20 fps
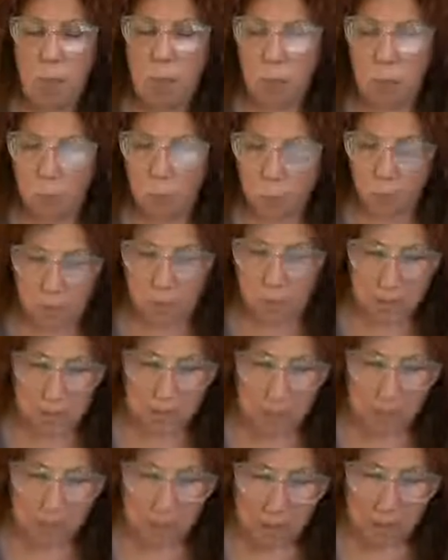what is
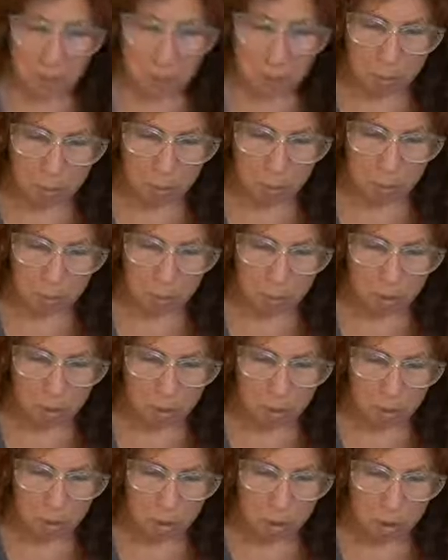the number,
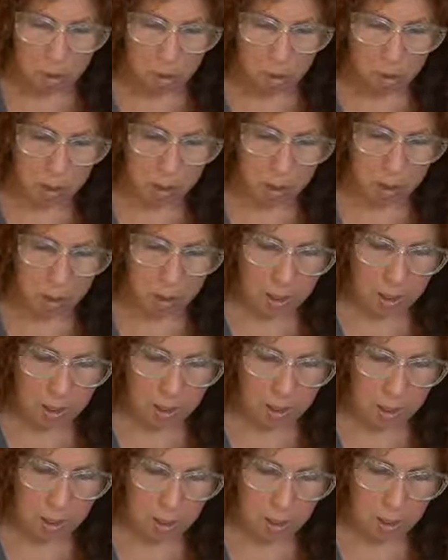okay,
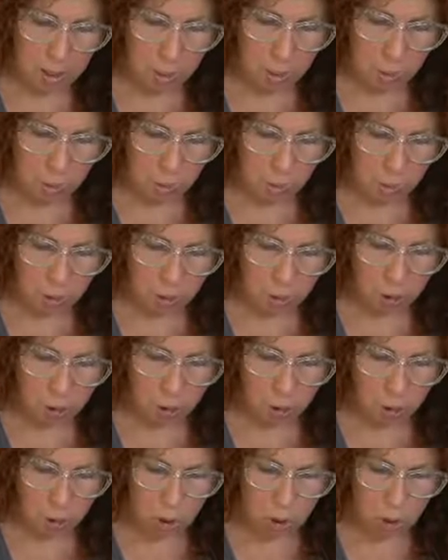that you want to
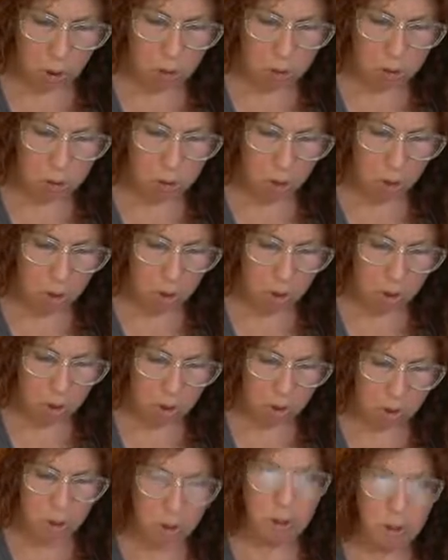close
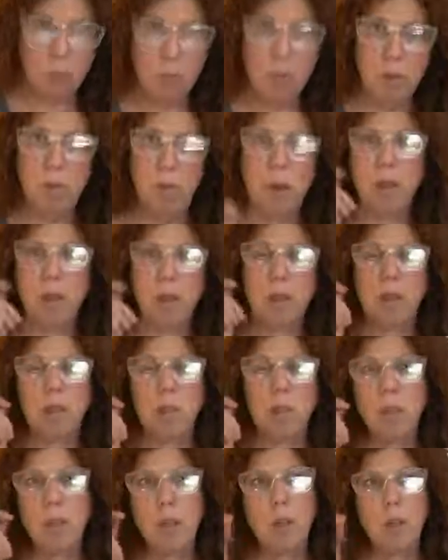on every month.
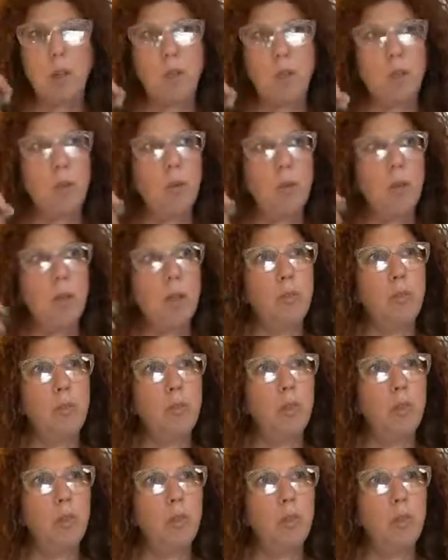So if
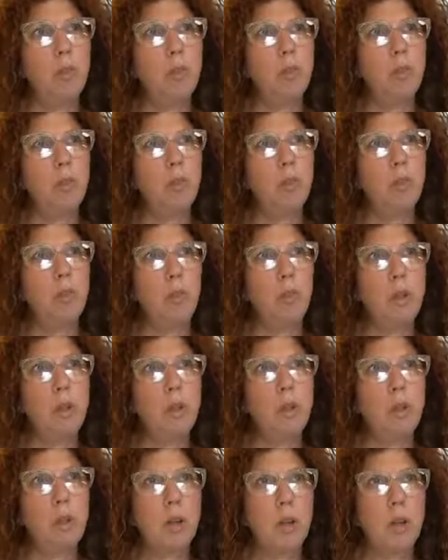you
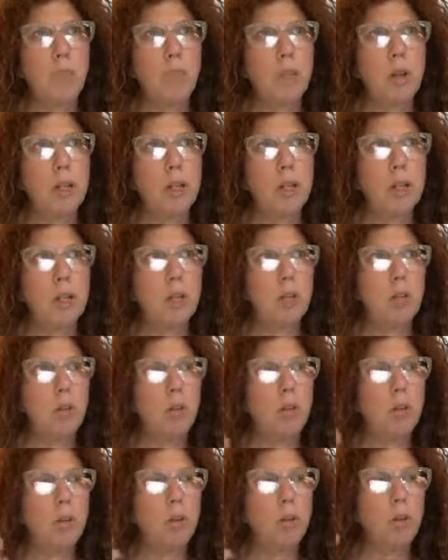wanted your company
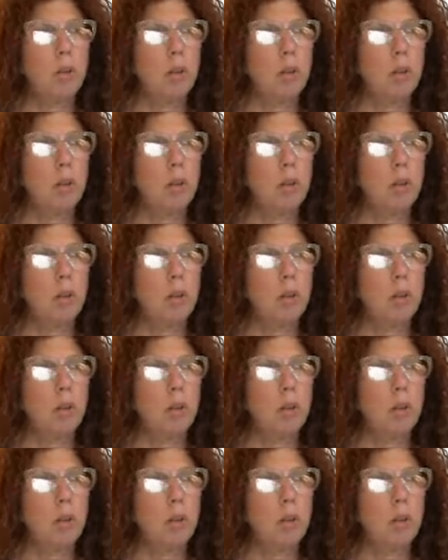to